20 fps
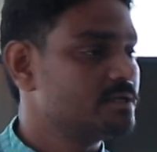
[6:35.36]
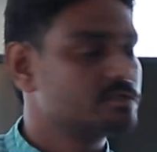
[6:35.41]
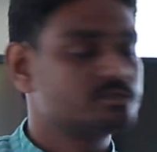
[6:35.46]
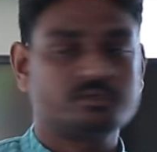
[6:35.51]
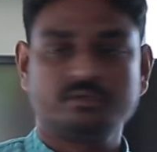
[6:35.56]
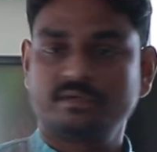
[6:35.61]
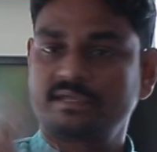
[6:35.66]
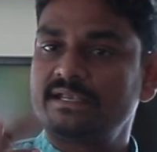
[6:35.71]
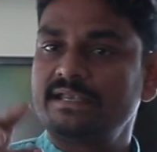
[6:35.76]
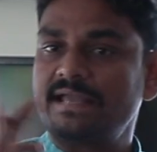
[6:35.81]

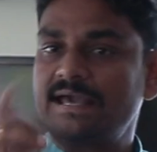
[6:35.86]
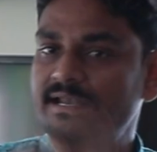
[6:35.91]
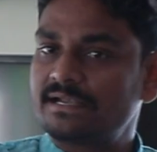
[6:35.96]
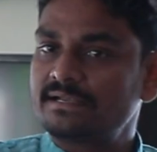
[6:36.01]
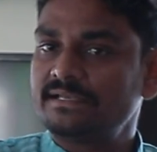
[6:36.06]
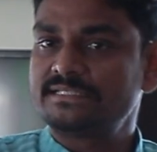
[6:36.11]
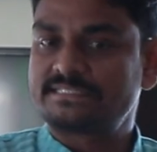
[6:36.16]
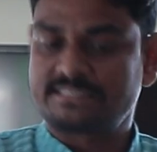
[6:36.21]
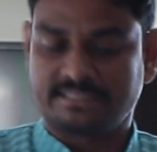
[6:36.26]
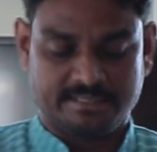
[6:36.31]
So you can
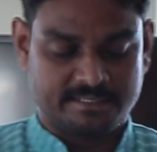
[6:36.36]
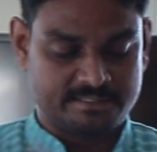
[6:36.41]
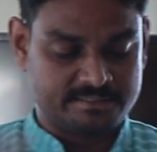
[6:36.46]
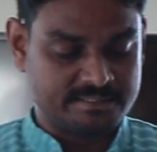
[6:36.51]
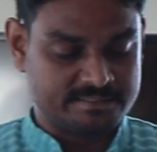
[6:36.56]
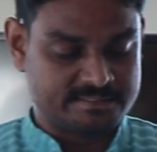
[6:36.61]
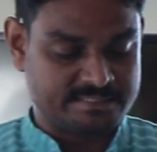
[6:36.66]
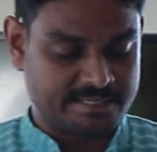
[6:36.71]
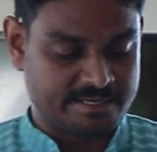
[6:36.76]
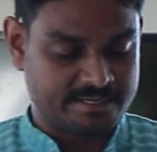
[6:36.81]
directly select
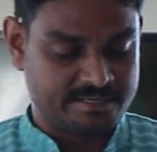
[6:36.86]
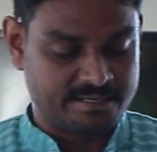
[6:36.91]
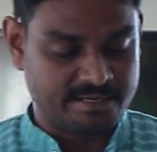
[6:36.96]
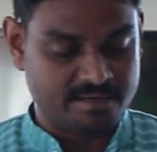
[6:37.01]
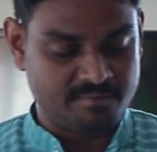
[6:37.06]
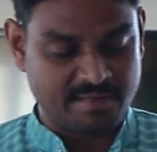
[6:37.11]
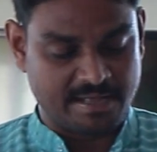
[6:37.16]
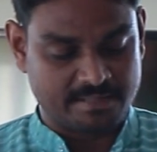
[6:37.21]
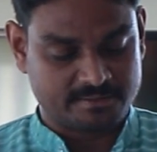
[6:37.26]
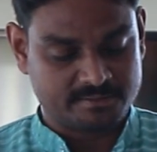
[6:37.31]
the
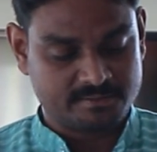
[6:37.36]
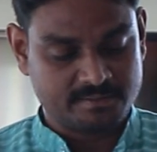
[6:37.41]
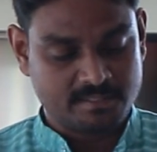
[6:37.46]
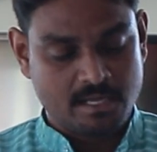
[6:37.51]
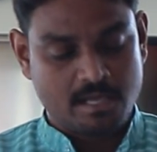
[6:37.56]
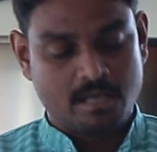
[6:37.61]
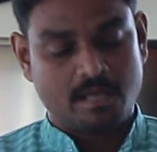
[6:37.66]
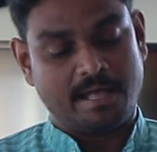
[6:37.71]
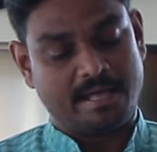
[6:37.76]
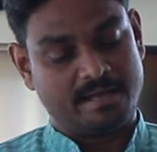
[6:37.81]
secondary method.
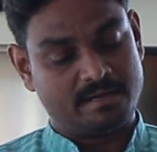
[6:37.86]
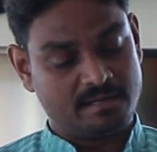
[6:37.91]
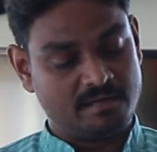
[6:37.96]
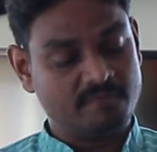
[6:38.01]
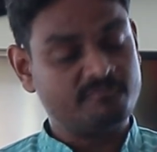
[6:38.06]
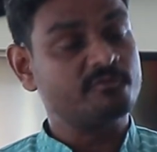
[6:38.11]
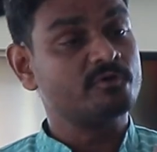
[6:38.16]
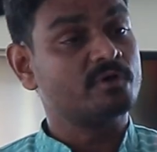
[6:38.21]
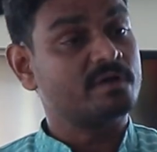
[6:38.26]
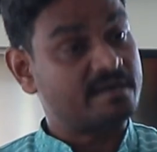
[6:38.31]
And
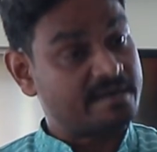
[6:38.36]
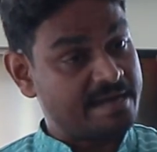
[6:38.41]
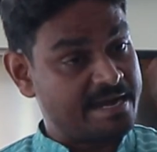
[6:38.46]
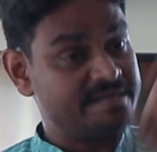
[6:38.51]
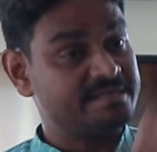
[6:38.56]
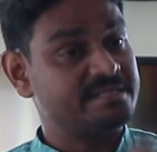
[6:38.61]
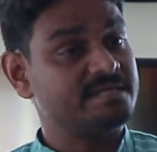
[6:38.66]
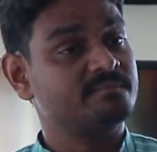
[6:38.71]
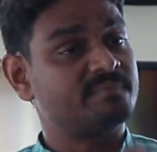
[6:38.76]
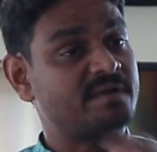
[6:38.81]
if you are
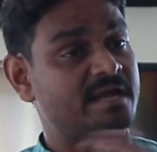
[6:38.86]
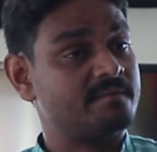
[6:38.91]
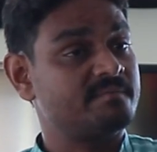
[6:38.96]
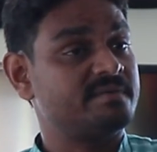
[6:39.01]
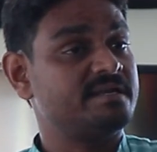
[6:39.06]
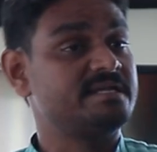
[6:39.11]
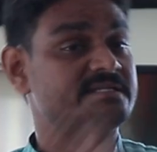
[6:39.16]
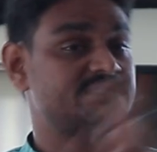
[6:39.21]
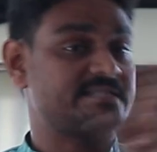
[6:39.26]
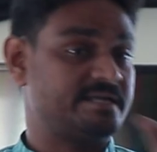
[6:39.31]
writing
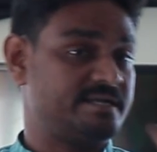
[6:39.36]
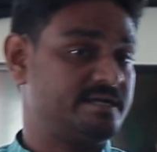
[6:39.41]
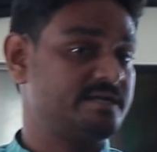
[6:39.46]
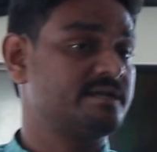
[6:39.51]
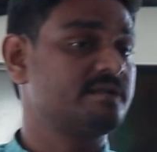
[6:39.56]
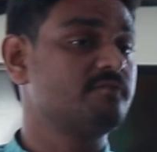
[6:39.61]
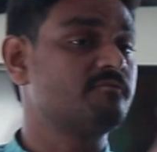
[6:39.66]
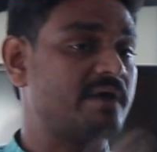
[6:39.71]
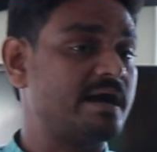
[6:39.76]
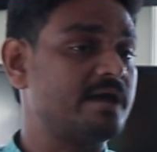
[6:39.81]
primary and
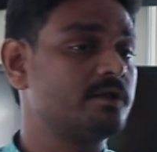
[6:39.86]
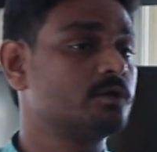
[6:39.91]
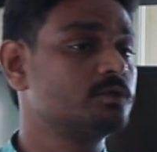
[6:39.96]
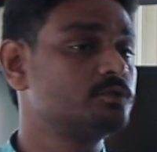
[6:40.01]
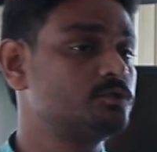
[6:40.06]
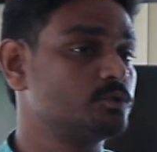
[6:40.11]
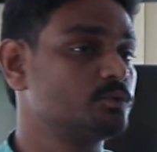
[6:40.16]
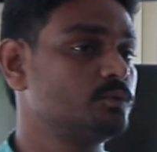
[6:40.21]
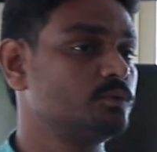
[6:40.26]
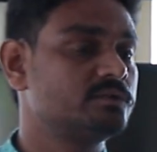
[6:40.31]
secondary 1
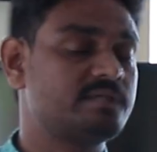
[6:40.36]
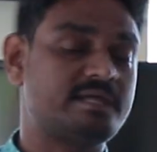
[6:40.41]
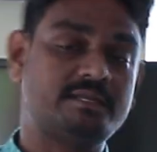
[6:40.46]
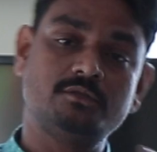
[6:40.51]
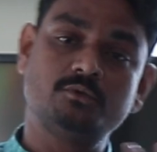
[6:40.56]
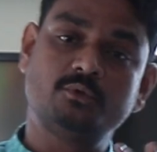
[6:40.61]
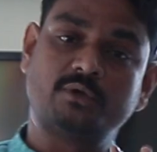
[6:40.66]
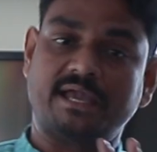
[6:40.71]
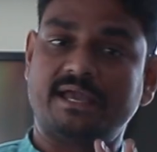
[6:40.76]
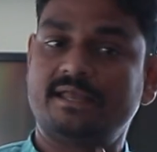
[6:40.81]
or 2, then
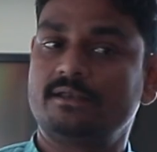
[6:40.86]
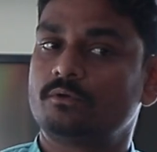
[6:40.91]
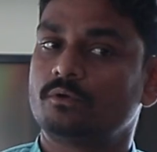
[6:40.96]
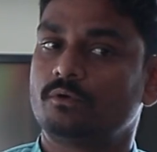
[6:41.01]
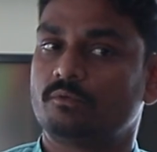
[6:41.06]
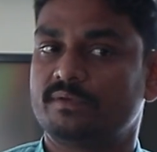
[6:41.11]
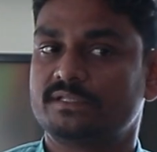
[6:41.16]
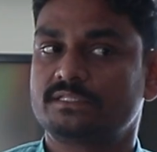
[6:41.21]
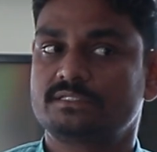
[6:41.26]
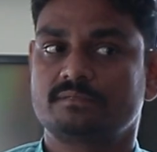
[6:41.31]
you can
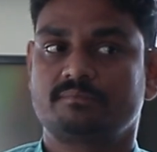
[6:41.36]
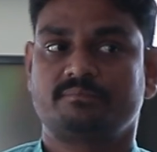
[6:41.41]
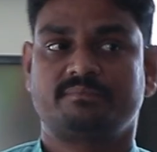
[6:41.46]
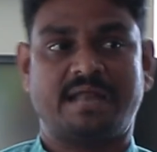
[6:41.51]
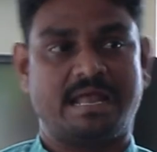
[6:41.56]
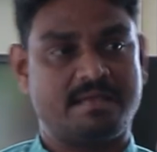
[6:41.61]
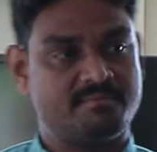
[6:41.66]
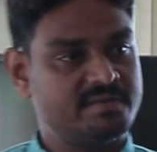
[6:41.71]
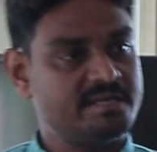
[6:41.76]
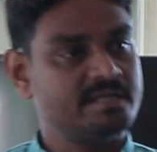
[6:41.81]
go with
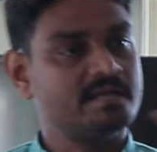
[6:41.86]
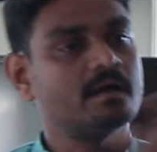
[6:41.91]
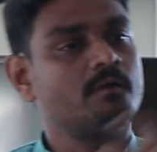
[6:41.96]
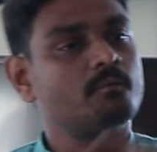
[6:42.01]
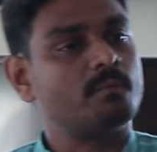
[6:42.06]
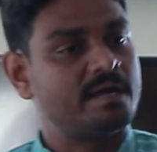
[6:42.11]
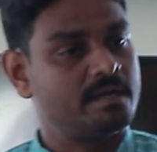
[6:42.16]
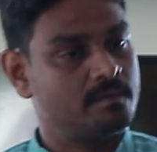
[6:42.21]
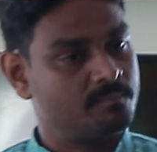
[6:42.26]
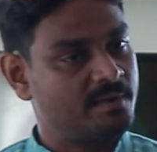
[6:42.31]
primary
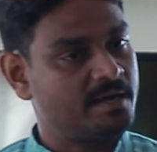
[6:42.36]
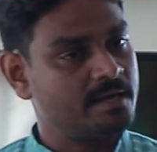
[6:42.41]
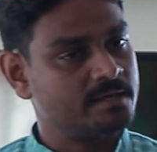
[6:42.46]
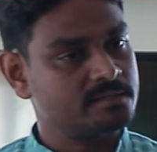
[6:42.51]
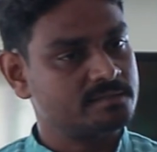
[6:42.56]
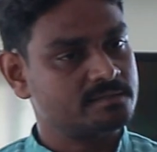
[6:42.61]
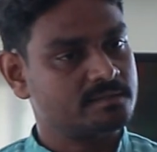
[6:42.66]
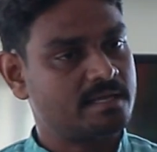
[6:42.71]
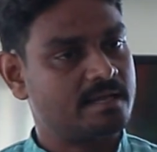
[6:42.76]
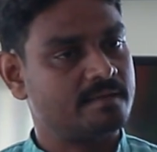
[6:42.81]
ka one
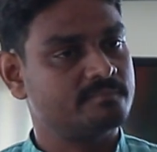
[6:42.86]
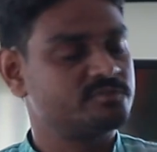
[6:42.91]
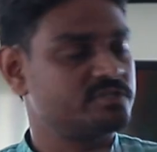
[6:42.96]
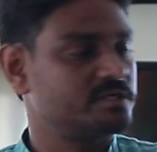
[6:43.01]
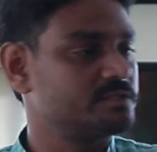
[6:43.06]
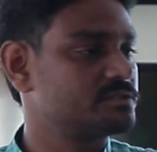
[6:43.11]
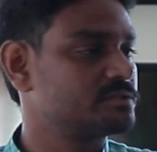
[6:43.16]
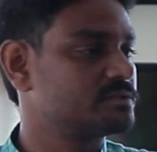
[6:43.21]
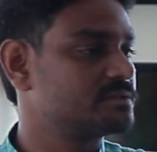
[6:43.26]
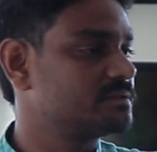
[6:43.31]
part. I'm
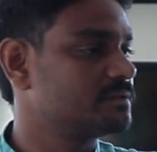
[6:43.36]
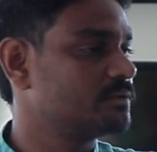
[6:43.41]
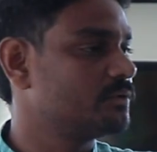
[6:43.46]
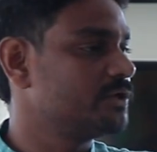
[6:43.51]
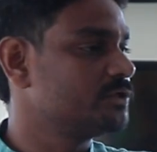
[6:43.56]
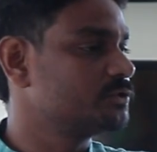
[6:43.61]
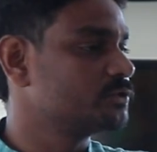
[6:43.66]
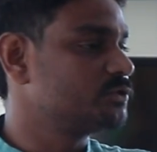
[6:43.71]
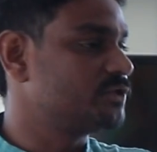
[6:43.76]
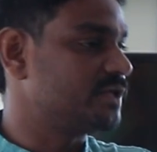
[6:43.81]
just
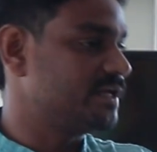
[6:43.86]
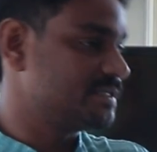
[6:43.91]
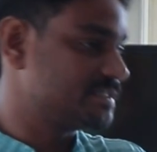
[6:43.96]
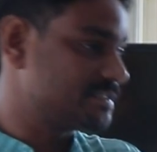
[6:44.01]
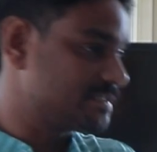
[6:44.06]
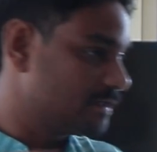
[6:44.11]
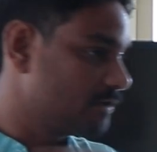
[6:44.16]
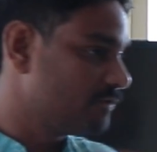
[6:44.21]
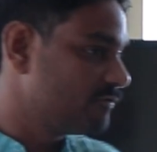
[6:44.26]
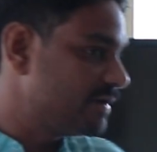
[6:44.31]
going to take
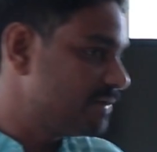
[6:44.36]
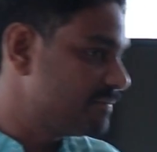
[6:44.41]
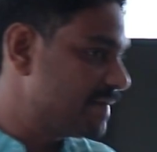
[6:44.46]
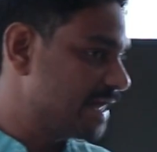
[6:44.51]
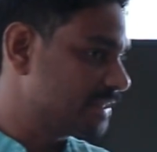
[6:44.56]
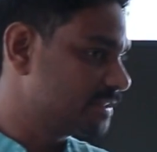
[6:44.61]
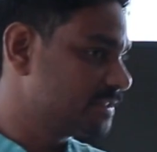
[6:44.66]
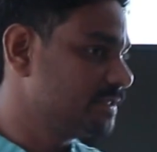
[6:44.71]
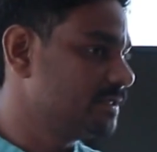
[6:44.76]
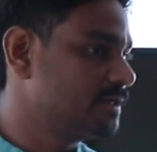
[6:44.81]
survey
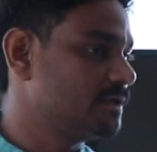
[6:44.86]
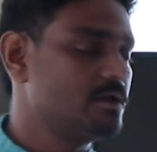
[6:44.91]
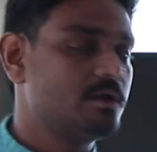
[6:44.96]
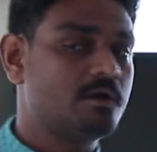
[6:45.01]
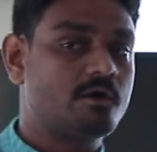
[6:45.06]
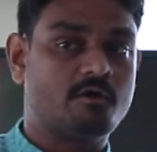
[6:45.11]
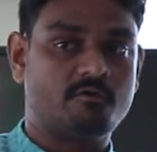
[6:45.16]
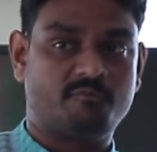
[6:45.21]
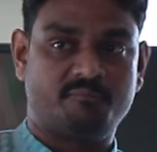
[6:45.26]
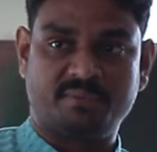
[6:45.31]
method
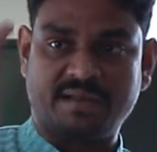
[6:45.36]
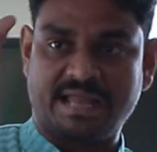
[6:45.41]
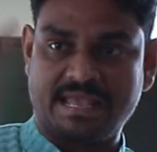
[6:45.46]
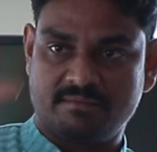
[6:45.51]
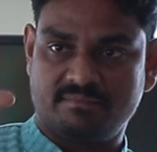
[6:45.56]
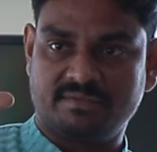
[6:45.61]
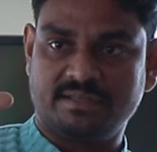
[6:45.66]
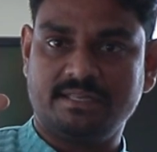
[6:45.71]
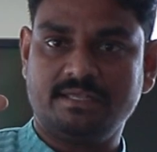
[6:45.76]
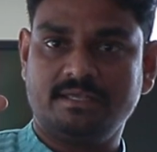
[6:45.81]
of
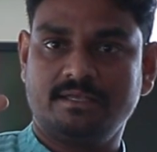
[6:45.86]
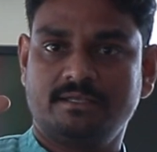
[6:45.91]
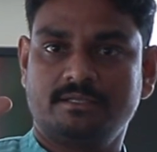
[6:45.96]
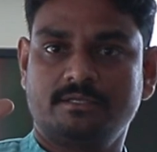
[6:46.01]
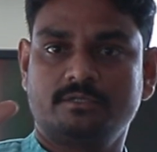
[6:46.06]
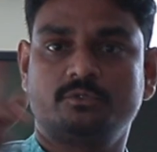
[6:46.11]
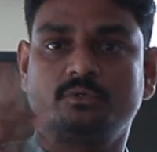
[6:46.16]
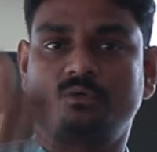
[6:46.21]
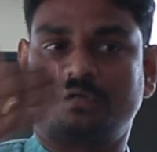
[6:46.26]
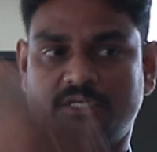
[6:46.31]
primary
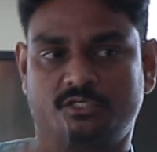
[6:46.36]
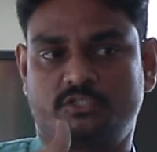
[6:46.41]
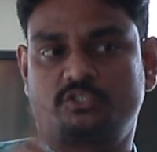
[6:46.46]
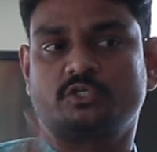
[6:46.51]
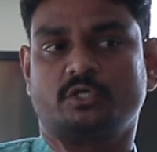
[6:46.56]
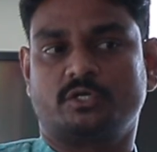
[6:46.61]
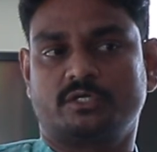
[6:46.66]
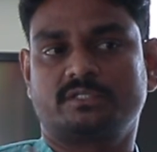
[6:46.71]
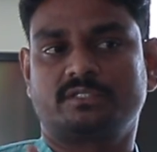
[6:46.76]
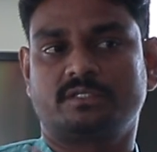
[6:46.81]
to cut
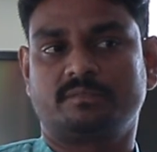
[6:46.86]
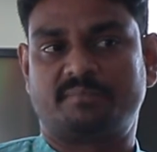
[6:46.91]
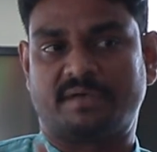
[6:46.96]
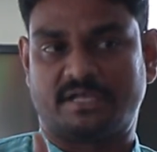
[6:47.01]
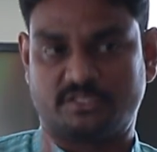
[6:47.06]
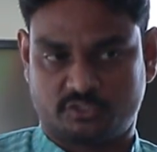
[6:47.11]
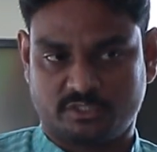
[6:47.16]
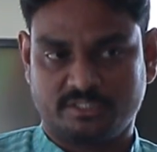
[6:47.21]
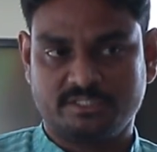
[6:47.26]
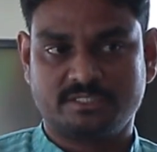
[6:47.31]
short the
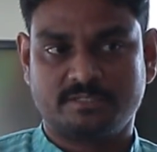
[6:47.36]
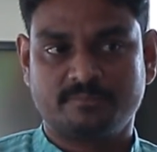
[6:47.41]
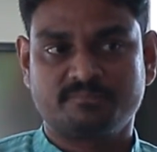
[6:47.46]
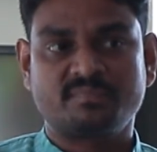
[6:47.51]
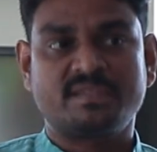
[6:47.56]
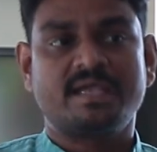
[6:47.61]
budget.